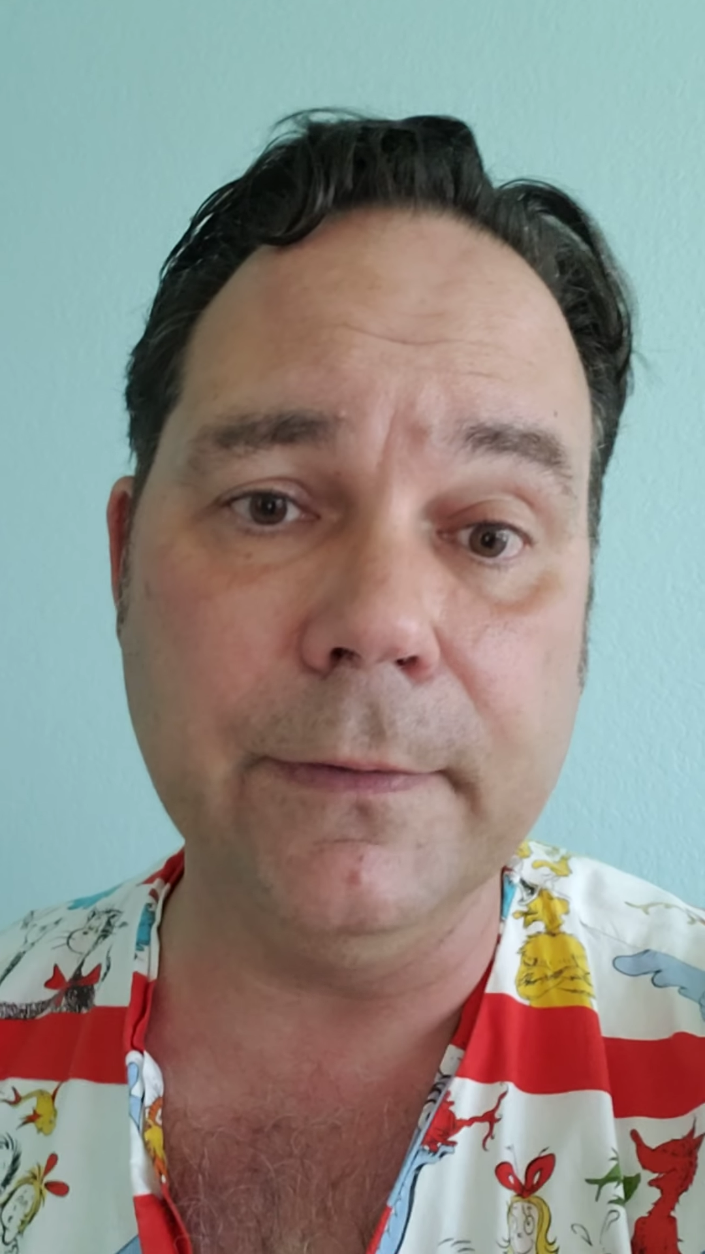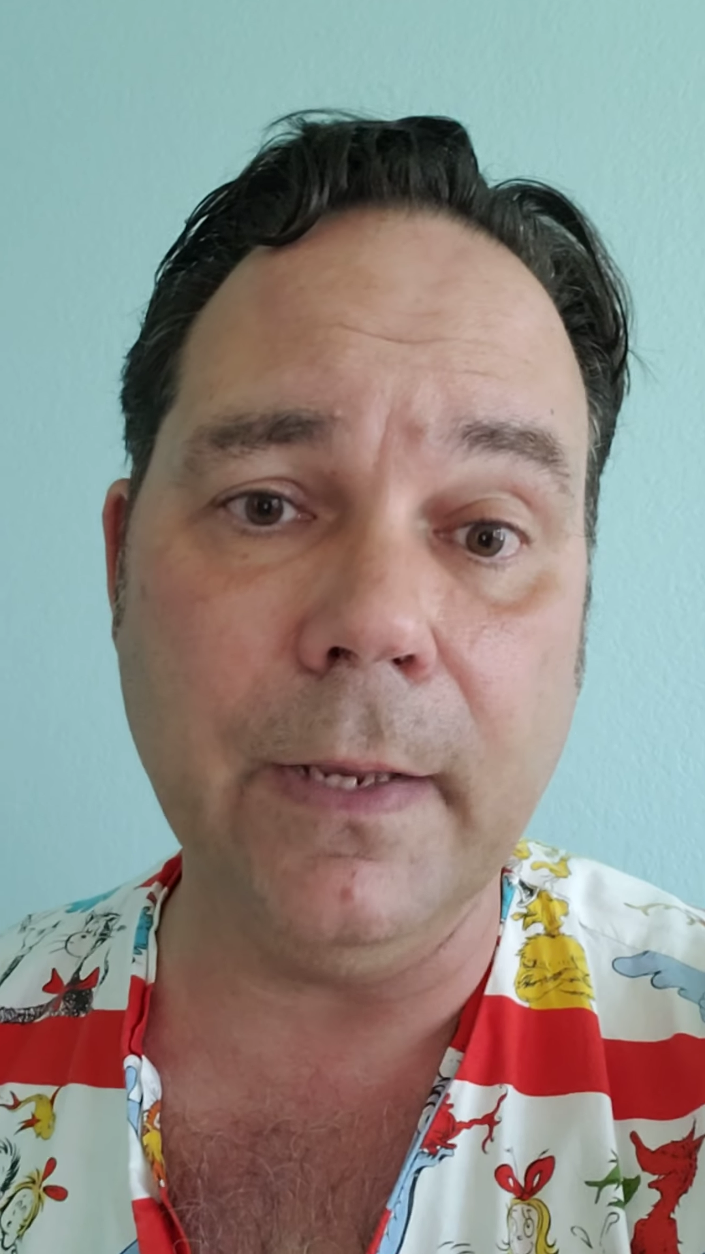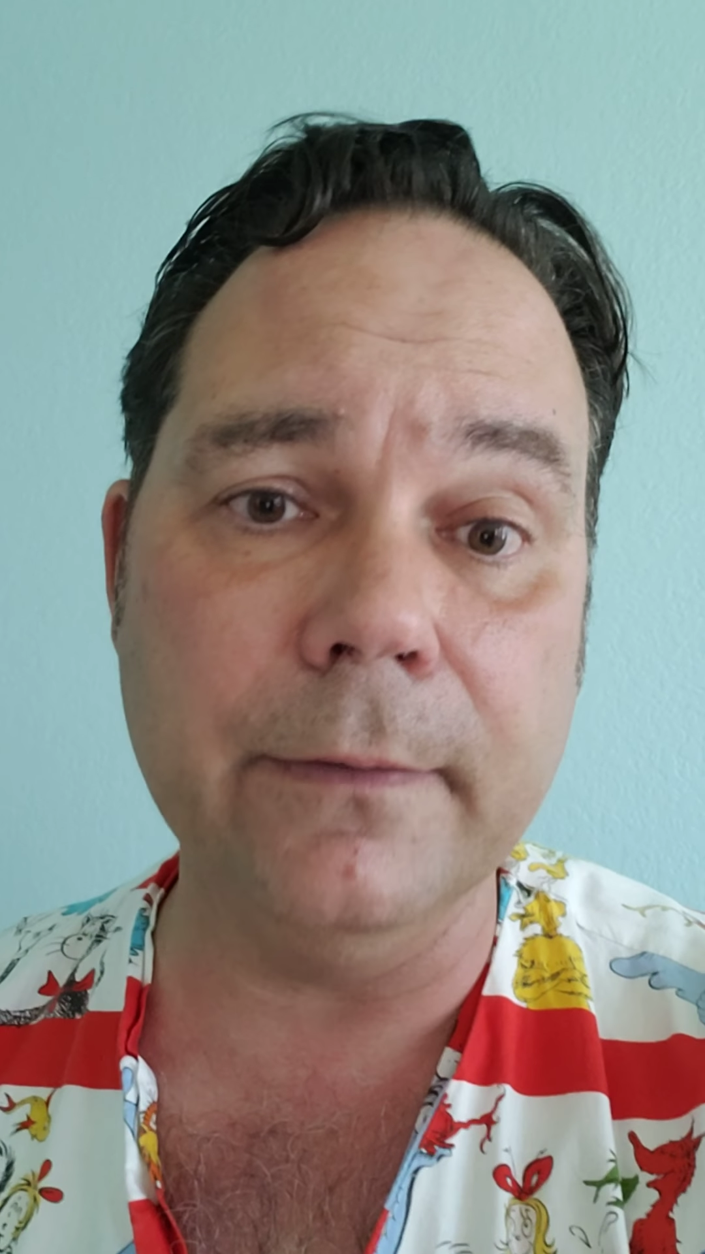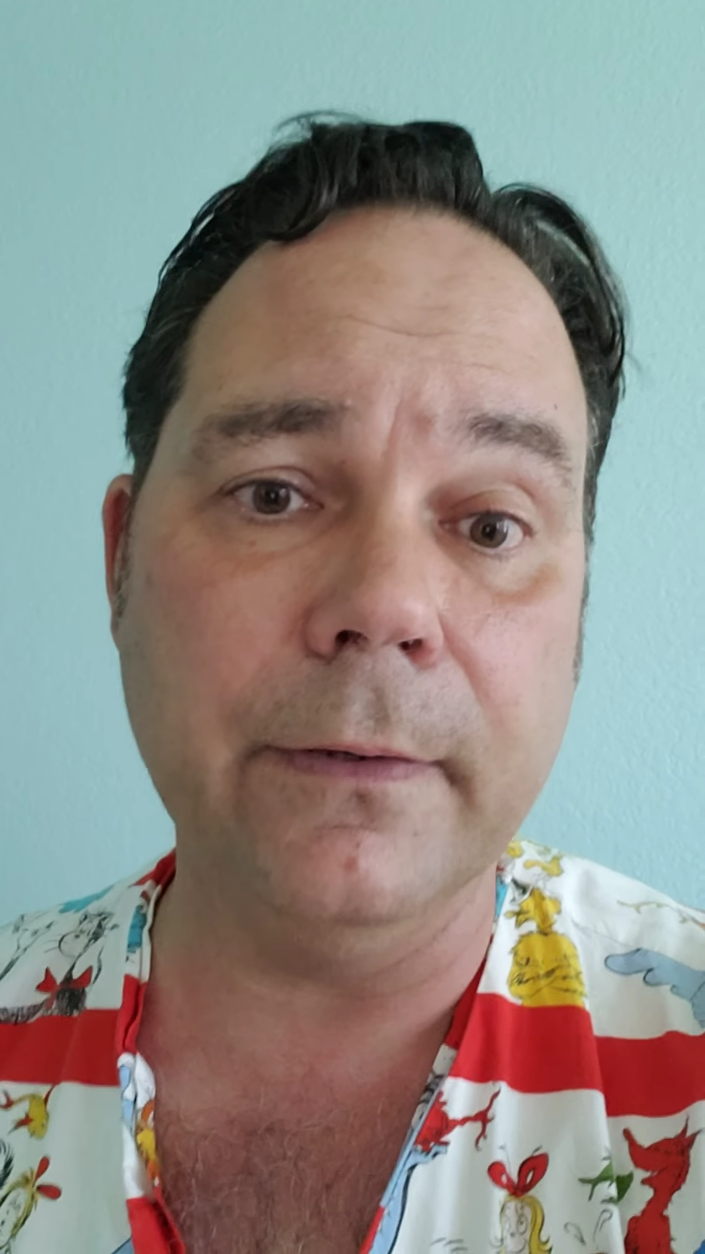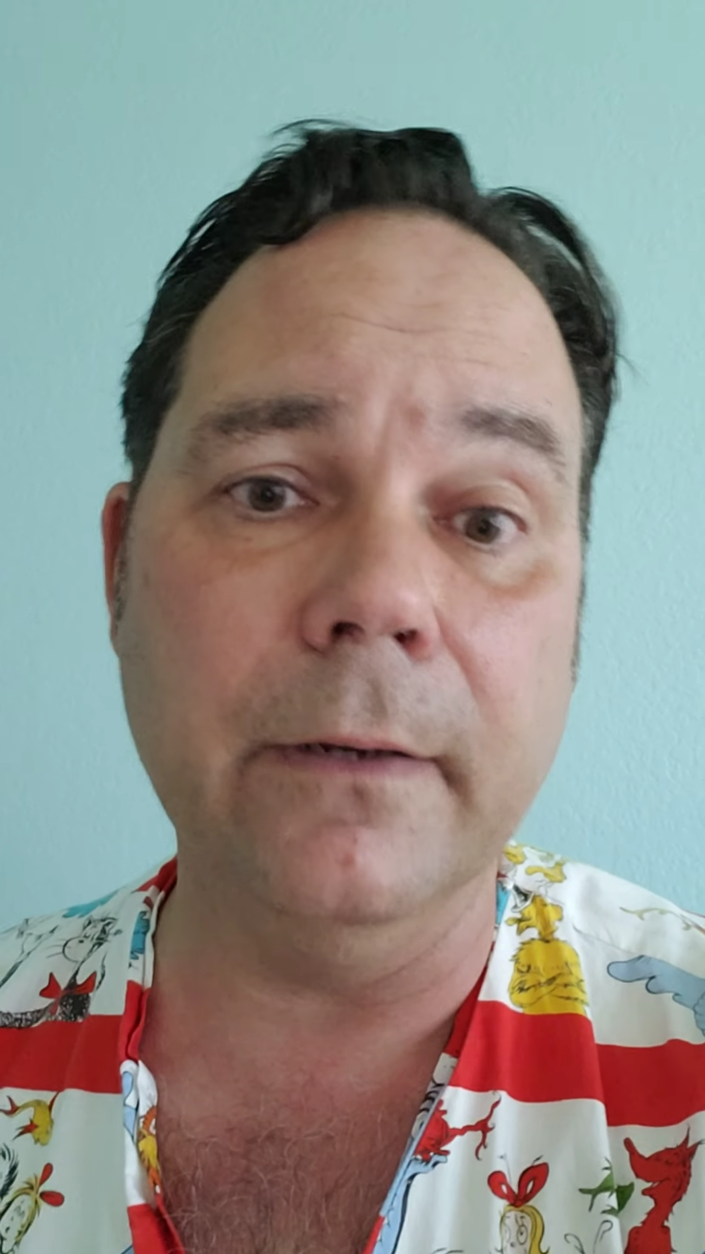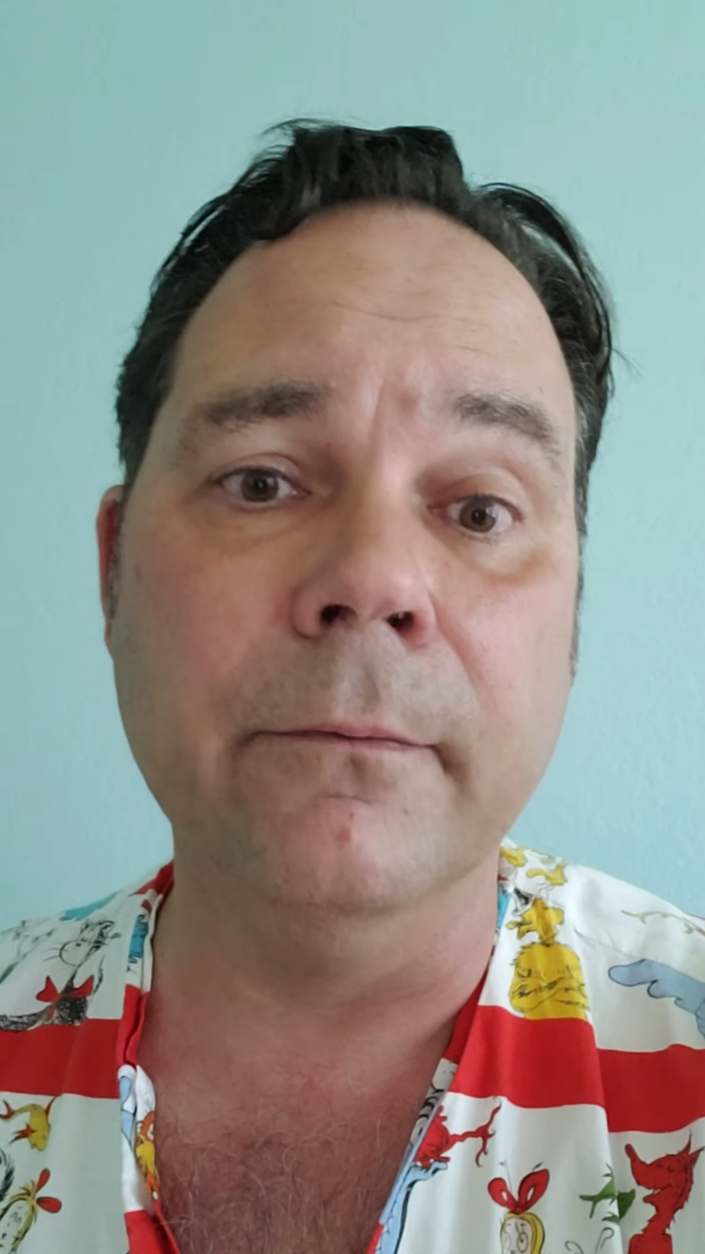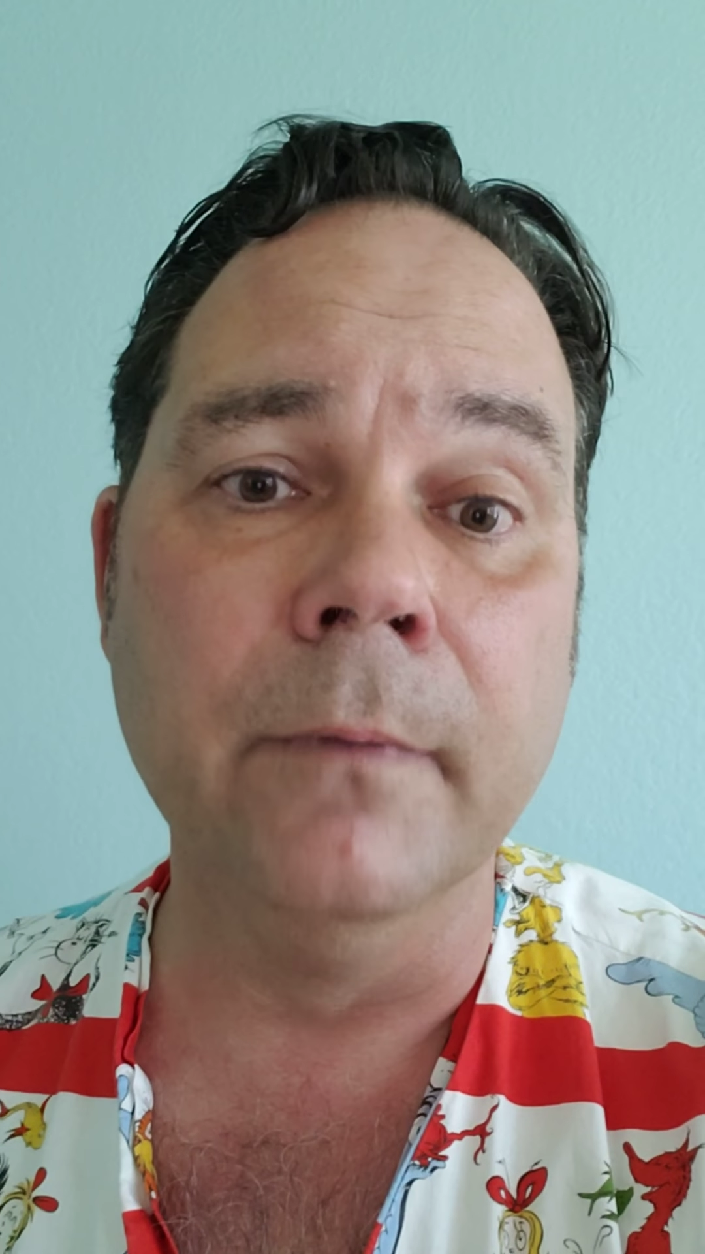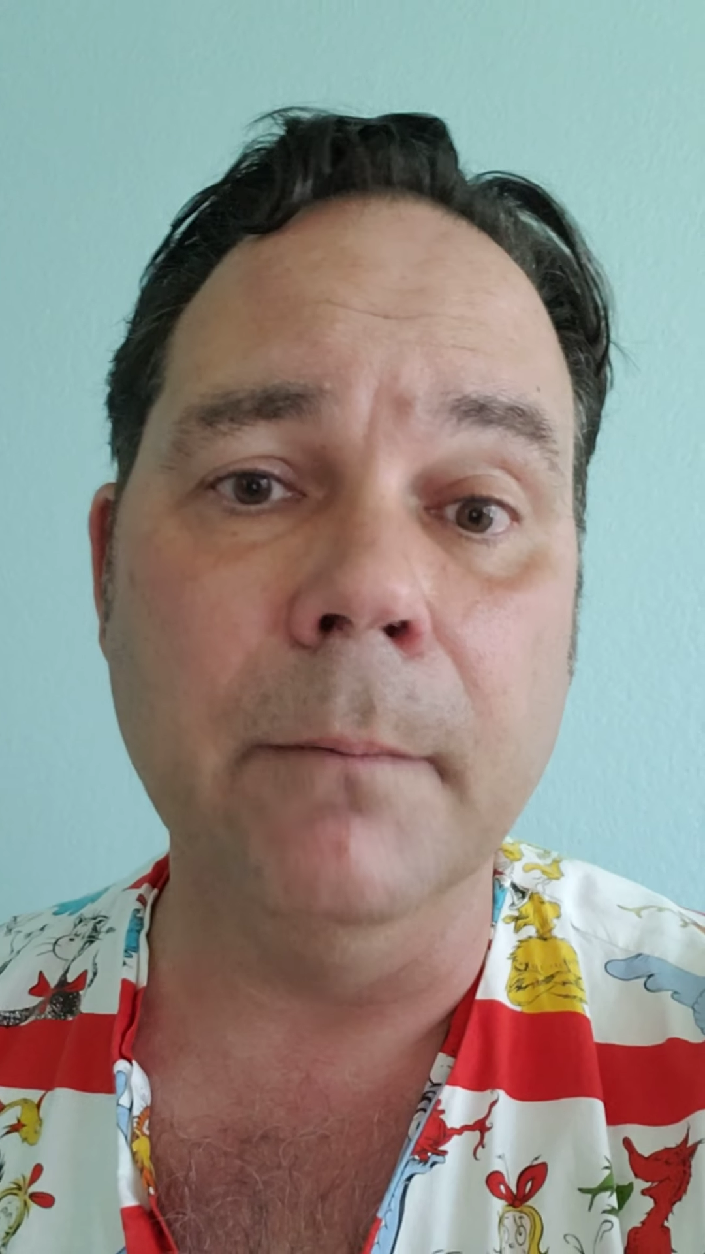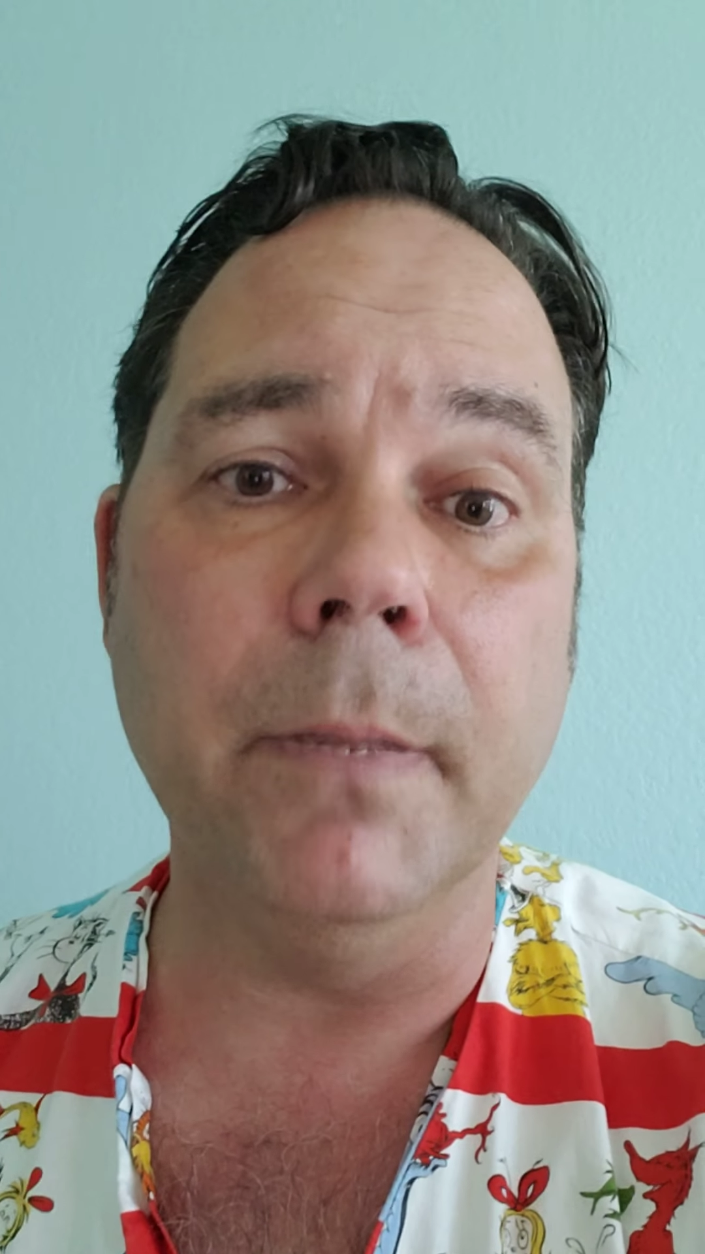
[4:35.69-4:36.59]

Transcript: sensitive,